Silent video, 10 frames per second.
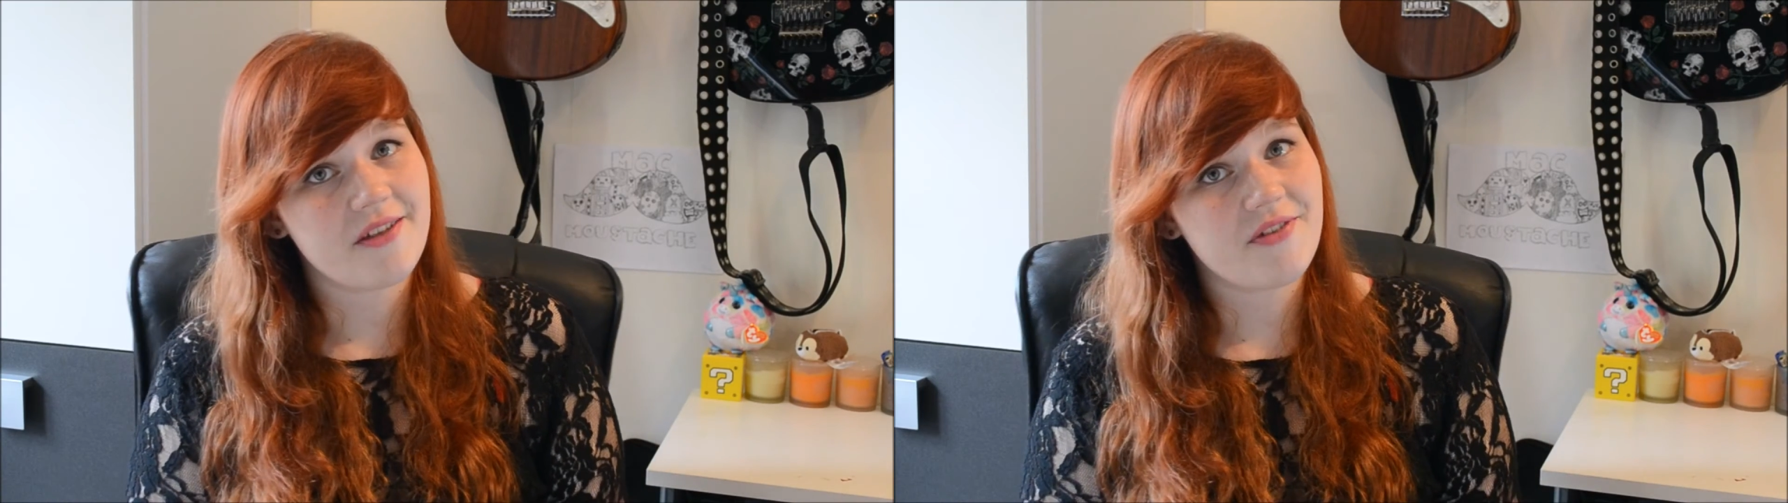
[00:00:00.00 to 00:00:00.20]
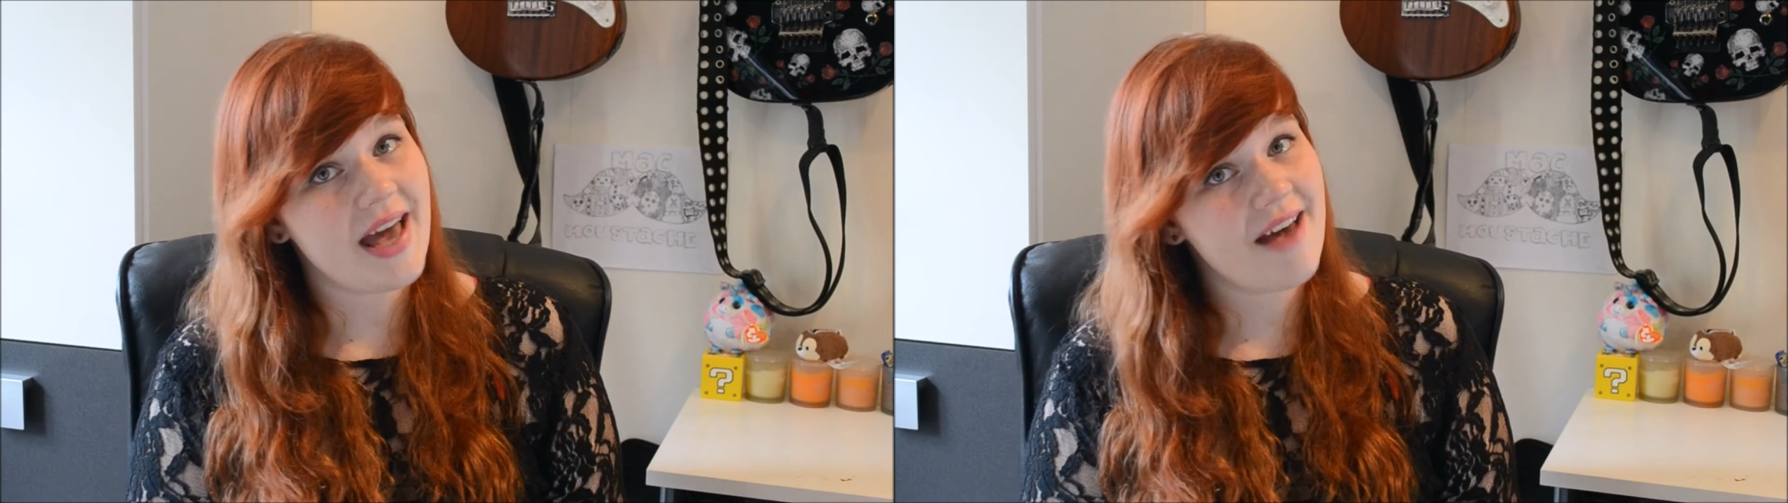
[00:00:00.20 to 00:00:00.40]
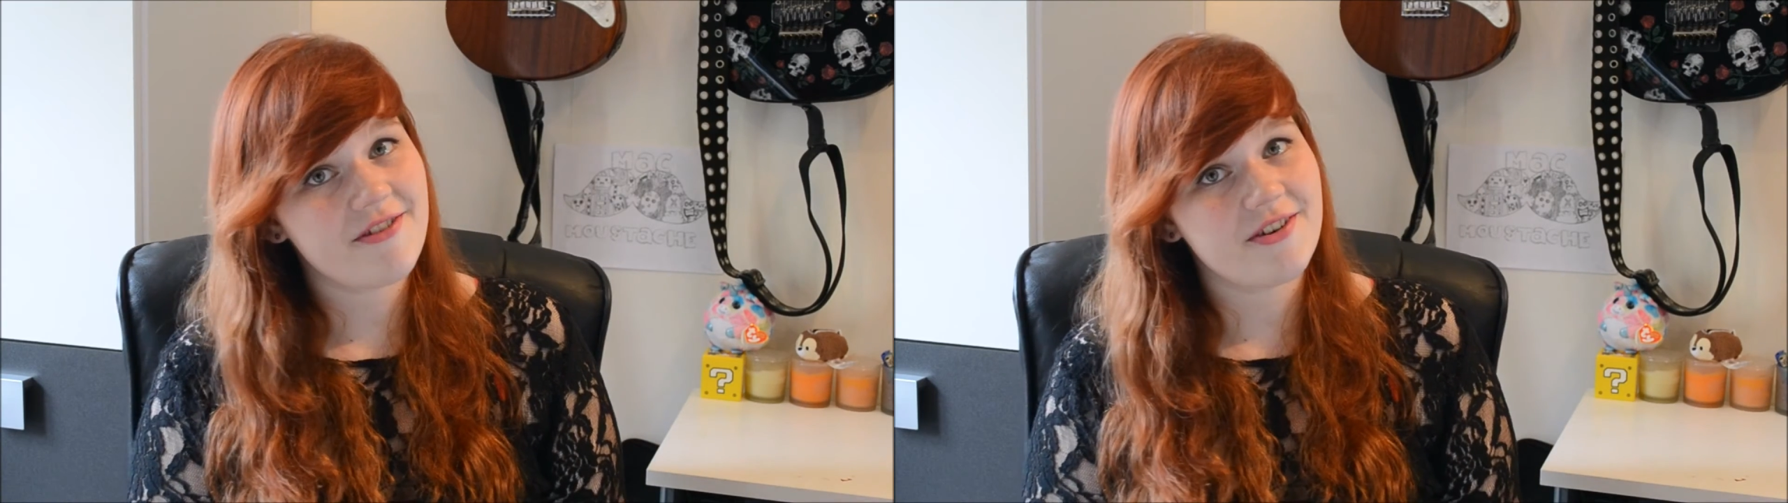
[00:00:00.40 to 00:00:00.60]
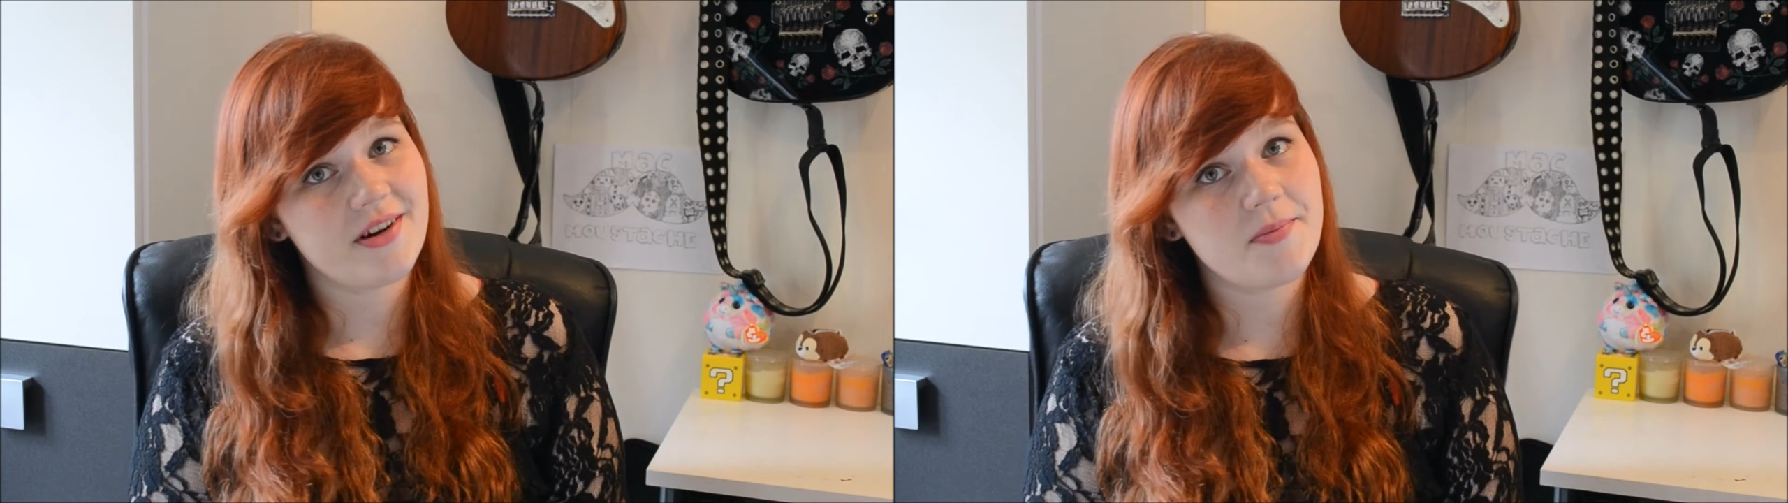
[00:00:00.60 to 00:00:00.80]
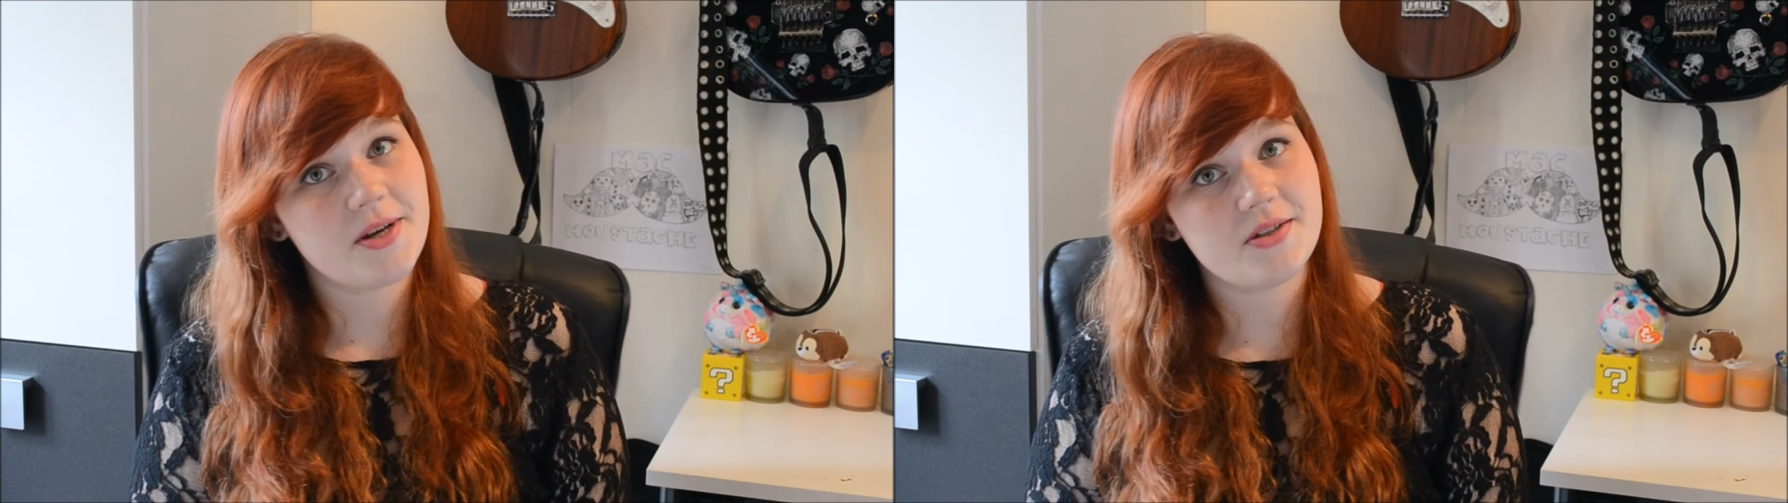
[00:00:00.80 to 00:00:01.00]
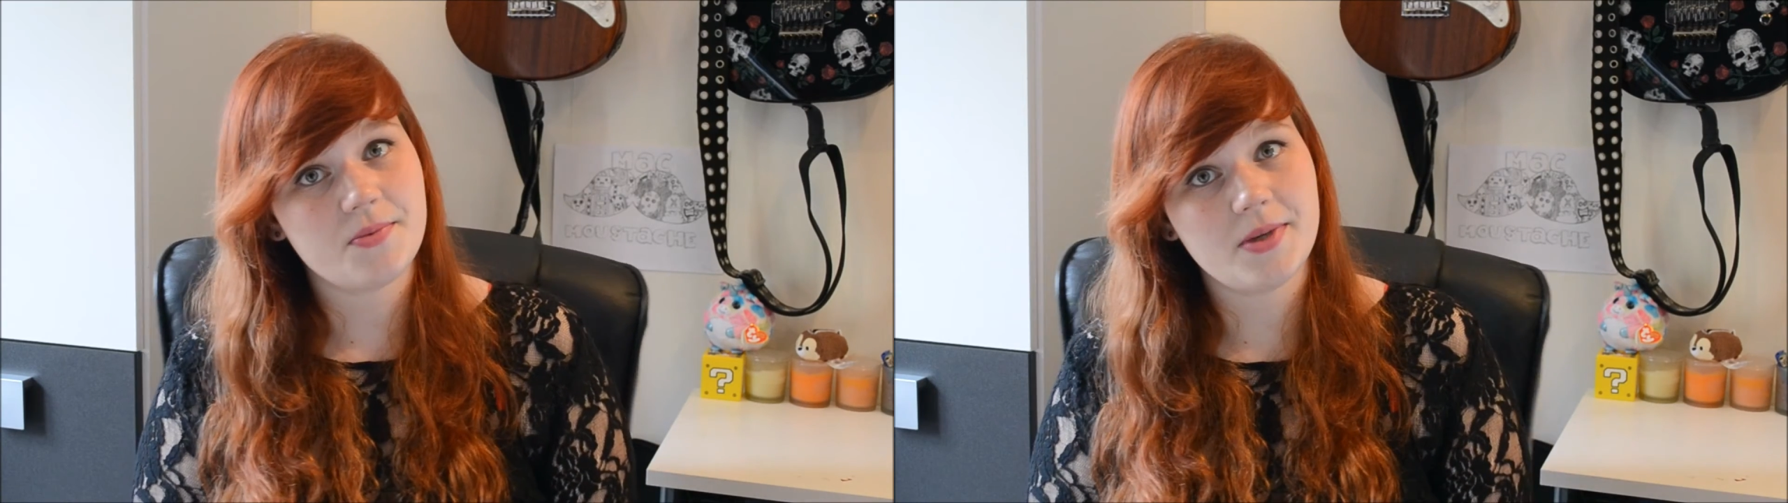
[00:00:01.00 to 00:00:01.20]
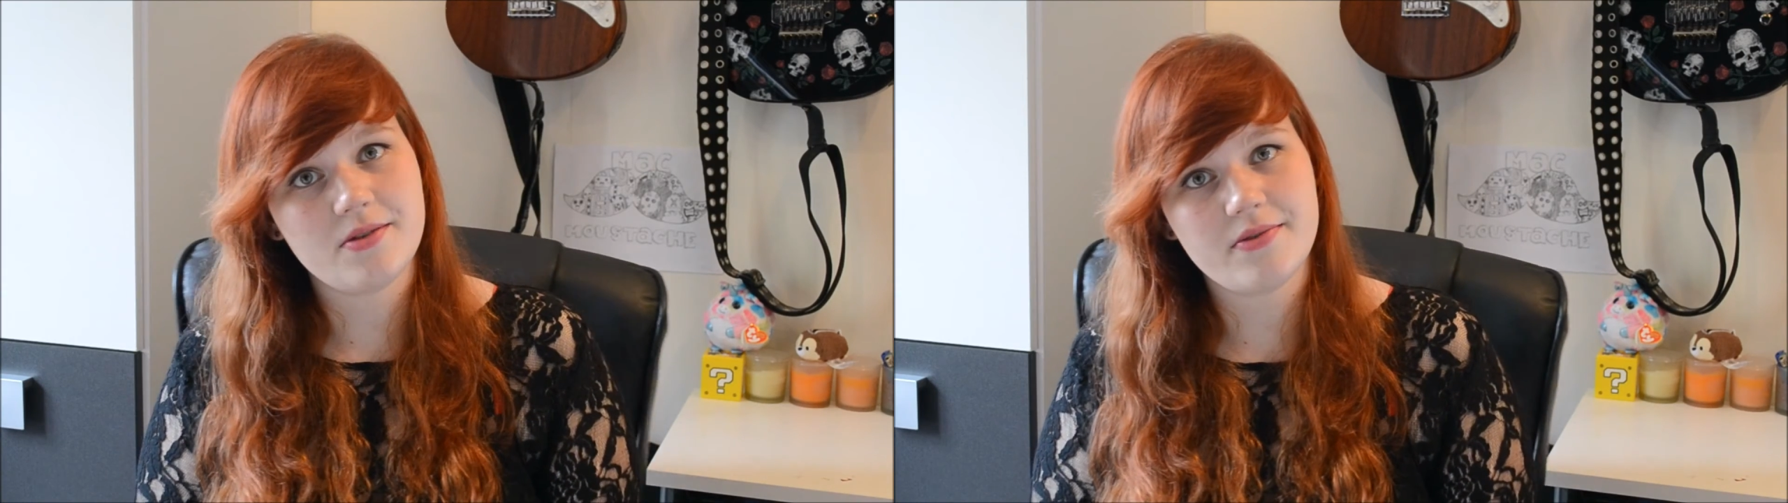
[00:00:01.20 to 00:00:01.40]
if you haven't already because I'm doing